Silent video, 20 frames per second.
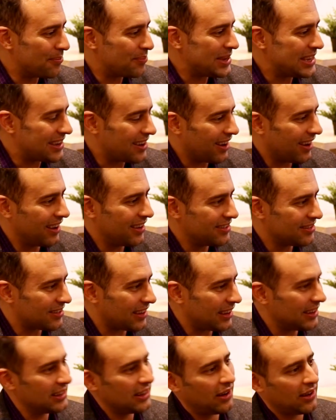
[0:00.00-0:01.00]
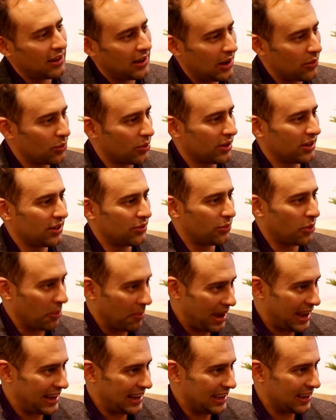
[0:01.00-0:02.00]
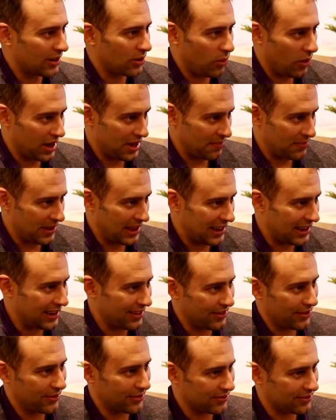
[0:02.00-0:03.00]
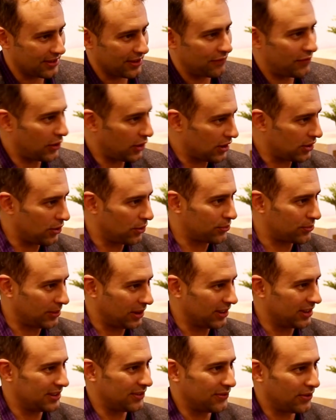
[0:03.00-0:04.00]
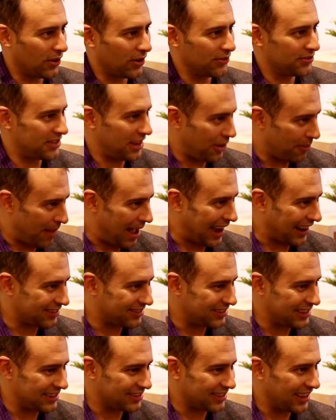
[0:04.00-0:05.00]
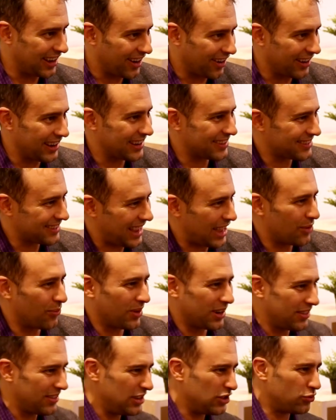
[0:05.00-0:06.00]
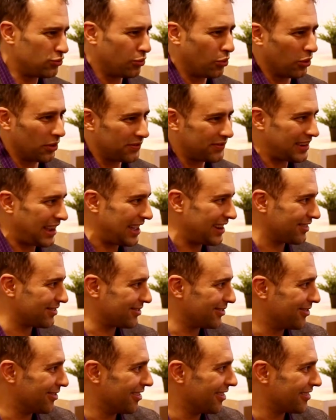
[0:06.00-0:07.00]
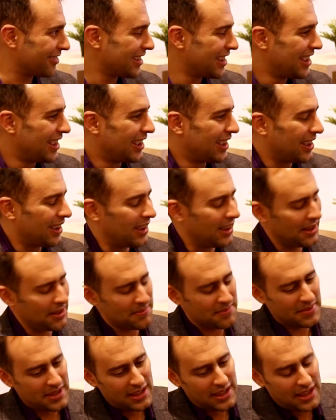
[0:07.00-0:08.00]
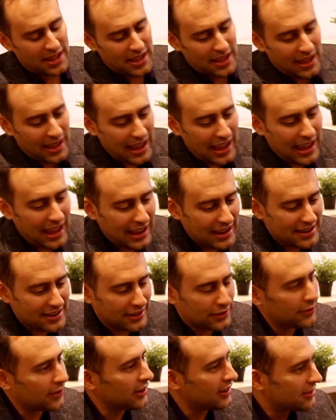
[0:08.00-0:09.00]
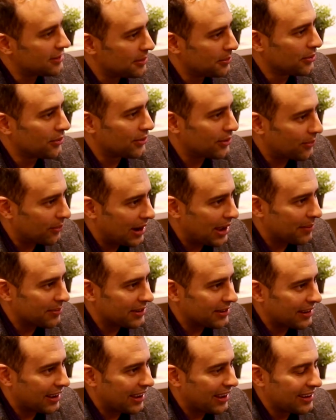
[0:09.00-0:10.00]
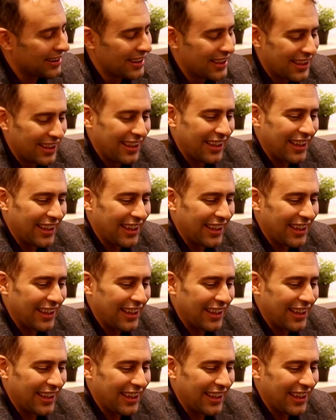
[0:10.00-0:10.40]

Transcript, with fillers: Because I work in Romania quite a bit, and there's a very close relative called Zalmoxes there, and it's kind of one of these dwarf dinosaurs, and it's very similar to Rhabdodon.